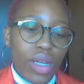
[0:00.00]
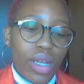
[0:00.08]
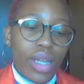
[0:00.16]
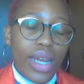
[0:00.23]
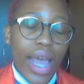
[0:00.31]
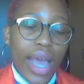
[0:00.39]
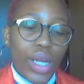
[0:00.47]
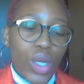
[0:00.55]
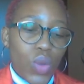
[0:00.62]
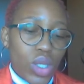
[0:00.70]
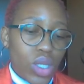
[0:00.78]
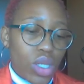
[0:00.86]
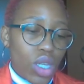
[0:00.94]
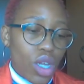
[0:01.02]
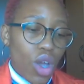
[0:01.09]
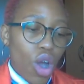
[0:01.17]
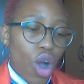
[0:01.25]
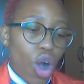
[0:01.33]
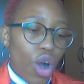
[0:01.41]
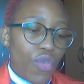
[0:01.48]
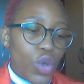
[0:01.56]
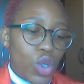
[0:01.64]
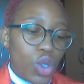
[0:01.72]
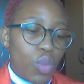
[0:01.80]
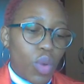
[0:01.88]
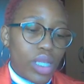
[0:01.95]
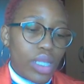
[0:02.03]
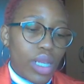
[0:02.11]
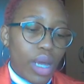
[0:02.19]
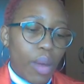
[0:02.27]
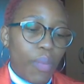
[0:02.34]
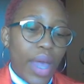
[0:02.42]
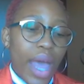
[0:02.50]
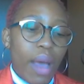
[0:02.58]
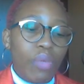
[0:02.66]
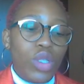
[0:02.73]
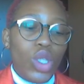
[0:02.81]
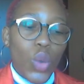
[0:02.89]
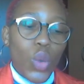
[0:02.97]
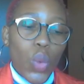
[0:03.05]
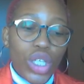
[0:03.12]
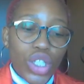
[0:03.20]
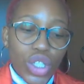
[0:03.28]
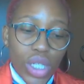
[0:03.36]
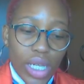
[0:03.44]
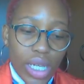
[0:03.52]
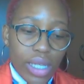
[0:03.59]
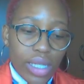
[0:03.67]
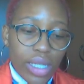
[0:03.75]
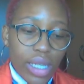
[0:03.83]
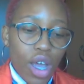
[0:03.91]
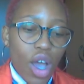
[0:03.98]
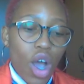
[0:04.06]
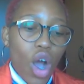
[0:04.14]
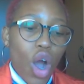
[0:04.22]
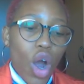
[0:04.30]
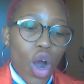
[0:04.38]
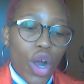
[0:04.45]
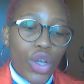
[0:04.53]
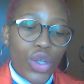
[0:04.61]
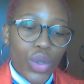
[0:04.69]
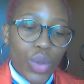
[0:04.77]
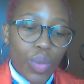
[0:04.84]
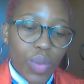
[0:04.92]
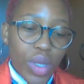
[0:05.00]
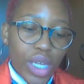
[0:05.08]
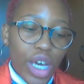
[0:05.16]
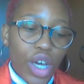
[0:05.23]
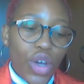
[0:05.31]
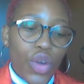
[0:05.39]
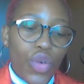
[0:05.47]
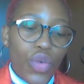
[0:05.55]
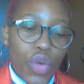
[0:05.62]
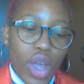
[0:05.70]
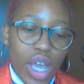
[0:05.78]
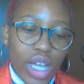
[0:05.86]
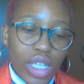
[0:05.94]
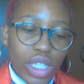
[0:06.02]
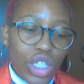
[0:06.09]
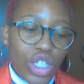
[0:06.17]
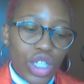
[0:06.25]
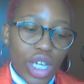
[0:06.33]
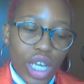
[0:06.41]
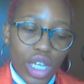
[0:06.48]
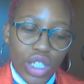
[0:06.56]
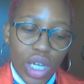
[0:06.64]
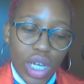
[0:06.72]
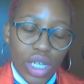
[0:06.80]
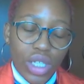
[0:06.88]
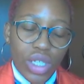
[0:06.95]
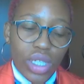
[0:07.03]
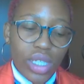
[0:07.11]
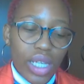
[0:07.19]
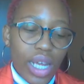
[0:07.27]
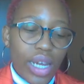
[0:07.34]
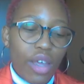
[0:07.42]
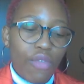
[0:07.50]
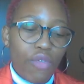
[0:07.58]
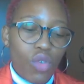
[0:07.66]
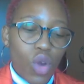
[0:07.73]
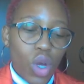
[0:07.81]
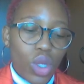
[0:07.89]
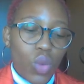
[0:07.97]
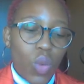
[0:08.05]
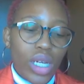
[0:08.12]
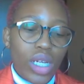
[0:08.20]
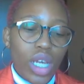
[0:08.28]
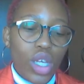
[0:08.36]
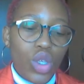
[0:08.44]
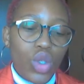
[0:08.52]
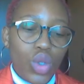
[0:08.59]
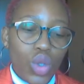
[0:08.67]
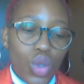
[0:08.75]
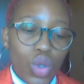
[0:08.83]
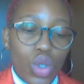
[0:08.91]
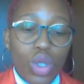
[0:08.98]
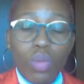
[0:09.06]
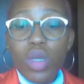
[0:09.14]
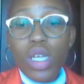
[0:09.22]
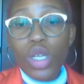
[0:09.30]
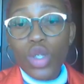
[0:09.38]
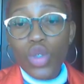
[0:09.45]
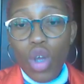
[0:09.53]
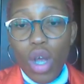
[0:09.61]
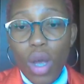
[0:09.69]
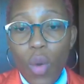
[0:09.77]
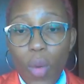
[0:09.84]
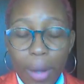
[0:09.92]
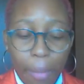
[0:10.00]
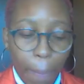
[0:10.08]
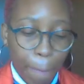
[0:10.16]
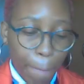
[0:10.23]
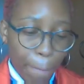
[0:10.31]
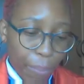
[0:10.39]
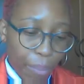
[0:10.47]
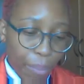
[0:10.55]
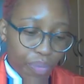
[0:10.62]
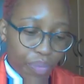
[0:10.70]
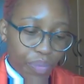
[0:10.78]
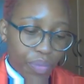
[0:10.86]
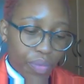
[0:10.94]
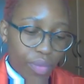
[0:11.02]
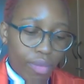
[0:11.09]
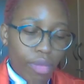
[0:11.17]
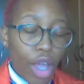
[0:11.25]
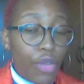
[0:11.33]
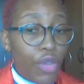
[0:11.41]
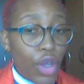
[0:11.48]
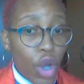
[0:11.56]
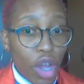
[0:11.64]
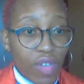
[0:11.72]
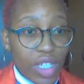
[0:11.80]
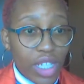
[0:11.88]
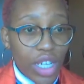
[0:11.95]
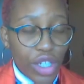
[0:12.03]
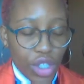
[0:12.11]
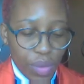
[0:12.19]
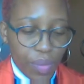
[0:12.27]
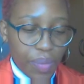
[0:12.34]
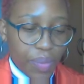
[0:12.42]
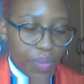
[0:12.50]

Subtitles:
inadequacy of your sponsor, perhaps the question is, are you being a great change agent? And if not, what can you do to be a stronger one? The conversation.